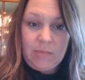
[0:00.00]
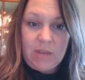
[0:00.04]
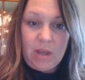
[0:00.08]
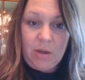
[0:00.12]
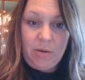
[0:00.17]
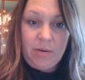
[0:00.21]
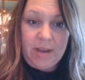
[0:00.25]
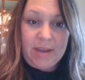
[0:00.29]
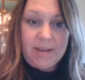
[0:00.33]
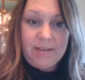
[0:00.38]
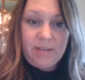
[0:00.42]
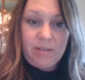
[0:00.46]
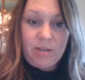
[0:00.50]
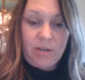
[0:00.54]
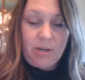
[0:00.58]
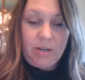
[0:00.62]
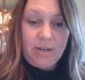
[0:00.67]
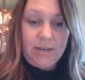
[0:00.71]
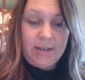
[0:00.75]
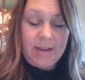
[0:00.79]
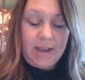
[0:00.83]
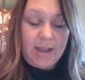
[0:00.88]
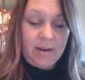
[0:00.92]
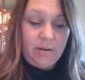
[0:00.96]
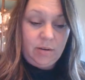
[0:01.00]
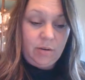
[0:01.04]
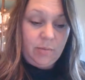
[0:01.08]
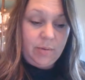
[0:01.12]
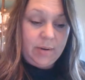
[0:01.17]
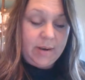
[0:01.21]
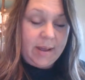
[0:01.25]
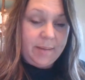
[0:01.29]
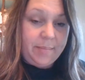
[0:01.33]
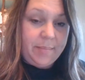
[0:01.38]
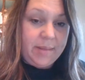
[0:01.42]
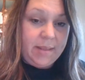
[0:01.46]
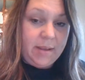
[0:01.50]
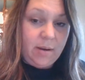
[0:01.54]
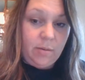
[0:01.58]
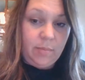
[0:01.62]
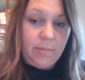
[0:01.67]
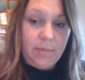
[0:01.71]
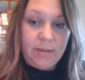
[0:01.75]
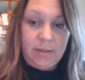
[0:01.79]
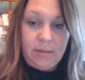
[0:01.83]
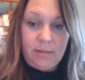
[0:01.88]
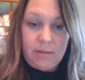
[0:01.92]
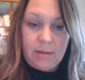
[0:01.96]
Okay, sorry. I don't know what happened there,
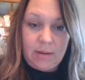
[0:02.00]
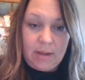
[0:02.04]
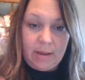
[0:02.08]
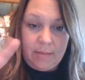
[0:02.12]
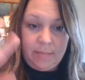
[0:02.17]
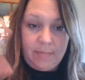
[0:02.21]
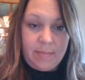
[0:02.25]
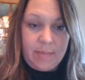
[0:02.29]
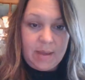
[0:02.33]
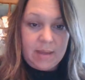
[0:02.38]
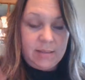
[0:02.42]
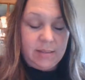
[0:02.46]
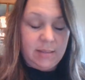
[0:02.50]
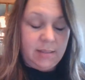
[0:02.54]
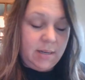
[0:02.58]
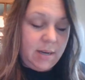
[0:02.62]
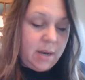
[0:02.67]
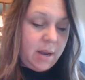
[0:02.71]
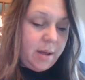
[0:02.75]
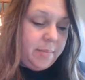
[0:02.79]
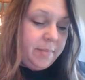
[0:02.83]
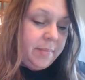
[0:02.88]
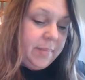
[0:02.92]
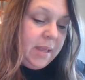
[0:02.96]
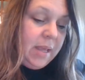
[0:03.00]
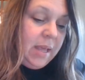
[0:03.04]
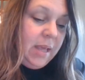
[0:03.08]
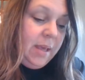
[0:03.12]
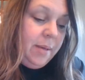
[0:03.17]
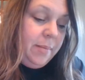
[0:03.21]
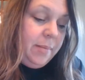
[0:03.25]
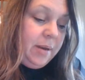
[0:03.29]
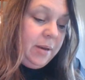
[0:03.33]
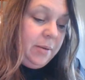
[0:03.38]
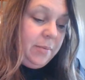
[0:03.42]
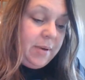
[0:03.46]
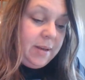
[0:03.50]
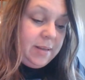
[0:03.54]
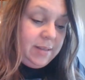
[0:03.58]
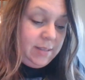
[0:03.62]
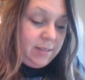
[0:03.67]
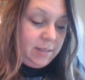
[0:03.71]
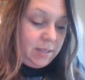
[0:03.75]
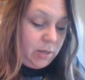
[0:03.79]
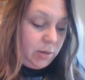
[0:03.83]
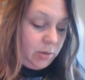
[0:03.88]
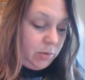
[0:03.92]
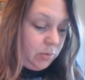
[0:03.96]
but I messed it up.
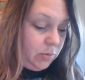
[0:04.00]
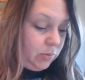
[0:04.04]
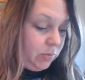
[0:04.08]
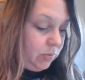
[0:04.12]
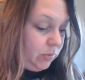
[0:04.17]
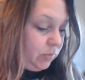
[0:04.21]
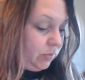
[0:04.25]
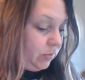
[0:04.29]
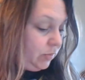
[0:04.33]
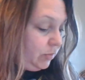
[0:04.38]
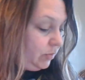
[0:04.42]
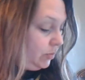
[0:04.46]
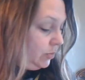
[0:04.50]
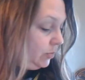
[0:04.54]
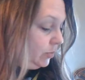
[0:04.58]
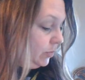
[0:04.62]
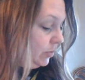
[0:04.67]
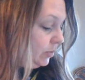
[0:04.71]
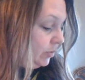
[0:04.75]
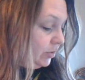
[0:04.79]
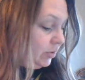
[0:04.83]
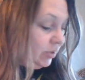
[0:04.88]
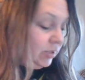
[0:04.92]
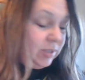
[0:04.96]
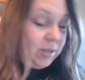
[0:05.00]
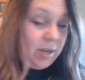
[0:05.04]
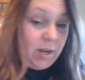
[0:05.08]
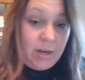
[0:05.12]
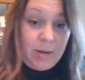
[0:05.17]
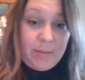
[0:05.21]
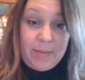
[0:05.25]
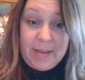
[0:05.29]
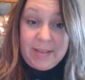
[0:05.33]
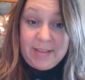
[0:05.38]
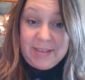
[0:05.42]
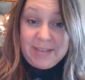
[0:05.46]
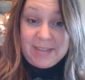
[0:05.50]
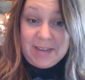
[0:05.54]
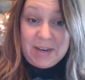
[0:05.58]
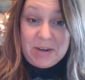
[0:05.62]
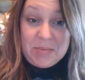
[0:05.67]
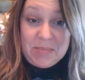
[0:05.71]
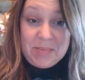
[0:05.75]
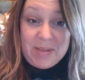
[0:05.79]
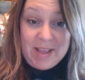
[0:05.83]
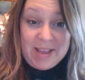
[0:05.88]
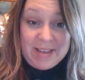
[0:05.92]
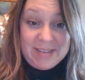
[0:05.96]
Anyways, so we were just talking about the
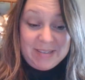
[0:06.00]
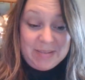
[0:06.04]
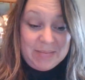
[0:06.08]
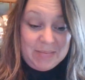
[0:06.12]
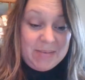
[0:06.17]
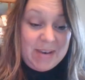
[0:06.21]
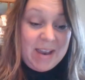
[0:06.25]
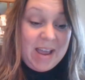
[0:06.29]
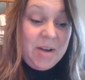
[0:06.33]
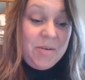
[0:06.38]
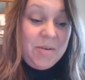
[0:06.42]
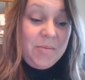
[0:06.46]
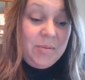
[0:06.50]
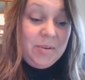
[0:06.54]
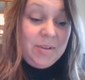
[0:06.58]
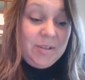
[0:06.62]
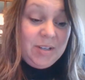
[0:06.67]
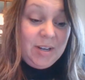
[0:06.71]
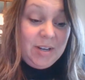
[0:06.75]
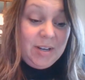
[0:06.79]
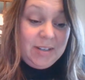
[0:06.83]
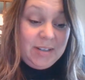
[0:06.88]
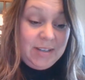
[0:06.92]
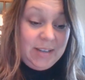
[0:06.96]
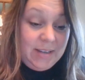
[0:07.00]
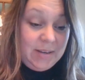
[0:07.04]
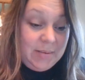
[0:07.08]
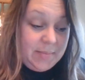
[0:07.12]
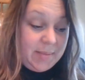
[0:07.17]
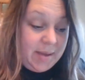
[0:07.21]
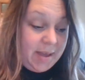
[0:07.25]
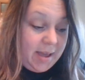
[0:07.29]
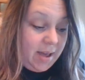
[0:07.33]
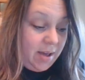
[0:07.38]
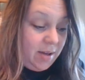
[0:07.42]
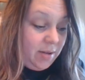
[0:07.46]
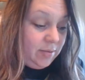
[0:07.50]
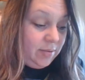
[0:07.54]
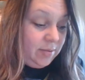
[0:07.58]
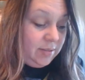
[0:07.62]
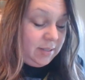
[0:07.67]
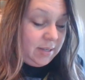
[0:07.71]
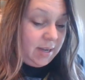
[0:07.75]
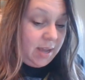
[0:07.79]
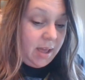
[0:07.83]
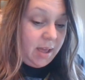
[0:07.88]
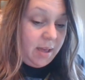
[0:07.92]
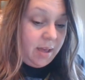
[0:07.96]
cytoplasm. Now we're talking
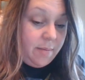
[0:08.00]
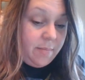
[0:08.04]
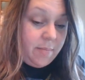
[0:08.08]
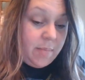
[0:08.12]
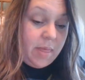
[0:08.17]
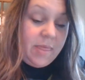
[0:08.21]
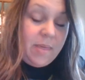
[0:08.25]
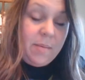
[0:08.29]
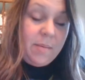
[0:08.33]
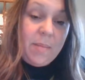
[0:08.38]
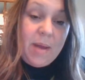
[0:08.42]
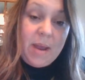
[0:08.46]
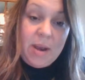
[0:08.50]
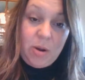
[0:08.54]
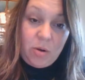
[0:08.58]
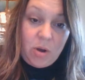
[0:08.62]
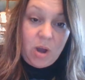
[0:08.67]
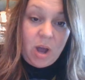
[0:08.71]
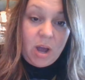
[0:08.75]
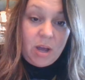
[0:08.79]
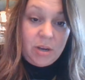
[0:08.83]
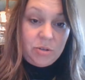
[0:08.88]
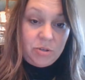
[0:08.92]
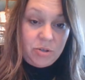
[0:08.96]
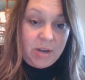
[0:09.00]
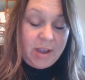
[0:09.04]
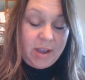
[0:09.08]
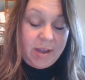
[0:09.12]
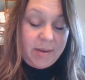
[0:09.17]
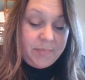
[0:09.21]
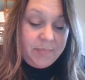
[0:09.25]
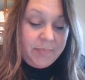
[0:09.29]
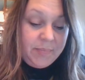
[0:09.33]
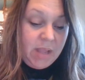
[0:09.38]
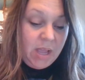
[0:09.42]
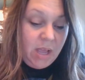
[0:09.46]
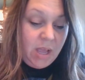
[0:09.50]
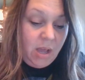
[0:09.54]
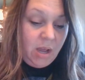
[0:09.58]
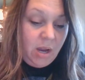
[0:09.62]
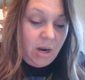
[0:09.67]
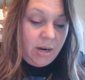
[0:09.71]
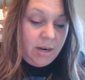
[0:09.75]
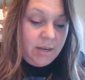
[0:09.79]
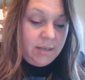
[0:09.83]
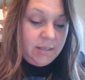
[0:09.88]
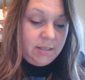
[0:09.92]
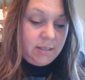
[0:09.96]
about the mitochondria.
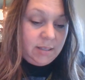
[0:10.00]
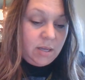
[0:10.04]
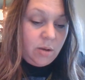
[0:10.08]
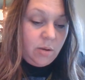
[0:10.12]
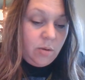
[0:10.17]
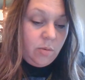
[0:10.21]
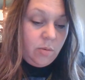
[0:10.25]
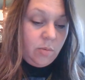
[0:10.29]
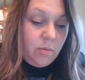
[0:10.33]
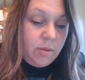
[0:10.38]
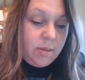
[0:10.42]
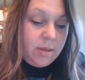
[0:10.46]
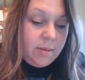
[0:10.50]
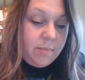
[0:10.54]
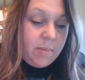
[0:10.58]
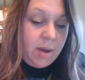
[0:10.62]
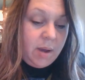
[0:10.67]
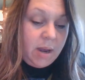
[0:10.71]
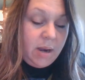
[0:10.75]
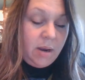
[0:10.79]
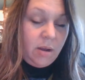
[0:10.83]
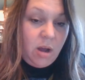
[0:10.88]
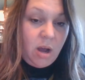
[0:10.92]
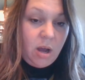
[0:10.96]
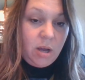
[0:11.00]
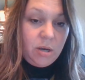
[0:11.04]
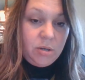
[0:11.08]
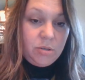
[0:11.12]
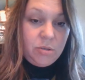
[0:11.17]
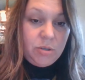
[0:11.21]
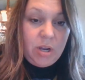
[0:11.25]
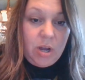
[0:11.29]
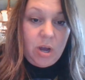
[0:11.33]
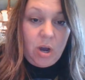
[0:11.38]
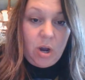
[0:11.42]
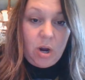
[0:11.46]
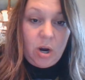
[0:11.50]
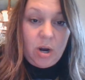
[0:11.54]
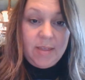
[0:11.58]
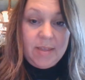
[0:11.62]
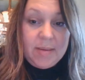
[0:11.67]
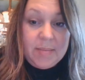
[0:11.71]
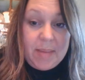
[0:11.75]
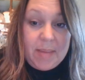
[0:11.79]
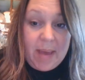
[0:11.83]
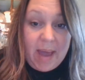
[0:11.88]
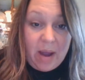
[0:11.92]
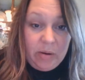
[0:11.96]
All right, so the mitochondria are
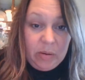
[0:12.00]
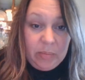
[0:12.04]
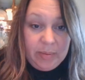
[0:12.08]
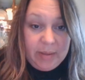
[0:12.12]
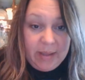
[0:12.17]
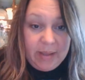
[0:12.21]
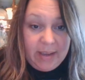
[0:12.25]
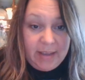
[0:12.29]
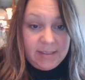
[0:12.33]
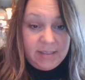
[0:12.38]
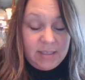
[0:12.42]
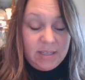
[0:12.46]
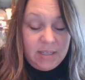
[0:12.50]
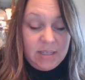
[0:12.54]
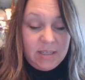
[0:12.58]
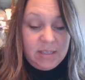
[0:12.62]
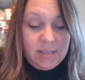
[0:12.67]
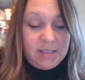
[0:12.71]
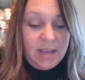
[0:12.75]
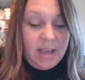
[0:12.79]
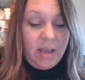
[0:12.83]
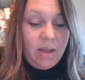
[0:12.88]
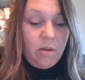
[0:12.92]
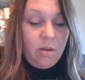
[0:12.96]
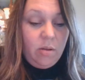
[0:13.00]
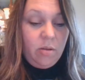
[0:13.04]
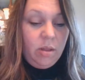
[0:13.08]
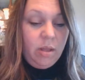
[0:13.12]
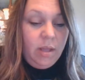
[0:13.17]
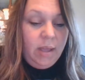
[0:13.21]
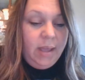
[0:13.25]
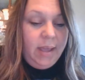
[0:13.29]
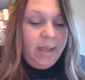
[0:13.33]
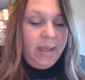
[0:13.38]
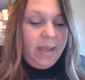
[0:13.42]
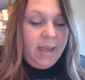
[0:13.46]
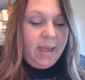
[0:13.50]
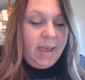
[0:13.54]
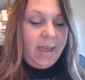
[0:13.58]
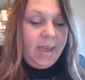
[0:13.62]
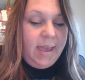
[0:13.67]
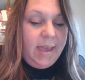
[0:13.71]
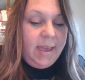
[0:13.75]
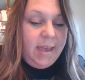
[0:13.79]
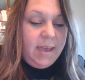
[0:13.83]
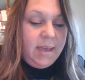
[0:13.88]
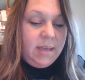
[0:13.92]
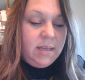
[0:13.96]
the power plants in the cell,
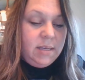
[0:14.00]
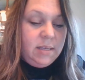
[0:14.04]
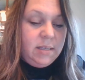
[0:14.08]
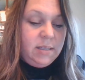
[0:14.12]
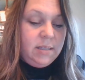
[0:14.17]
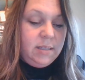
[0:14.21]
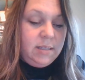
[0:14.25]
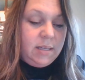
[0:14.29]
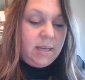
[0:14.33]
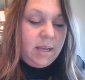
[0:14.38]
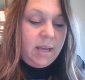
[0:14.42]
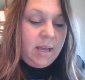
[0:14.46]
and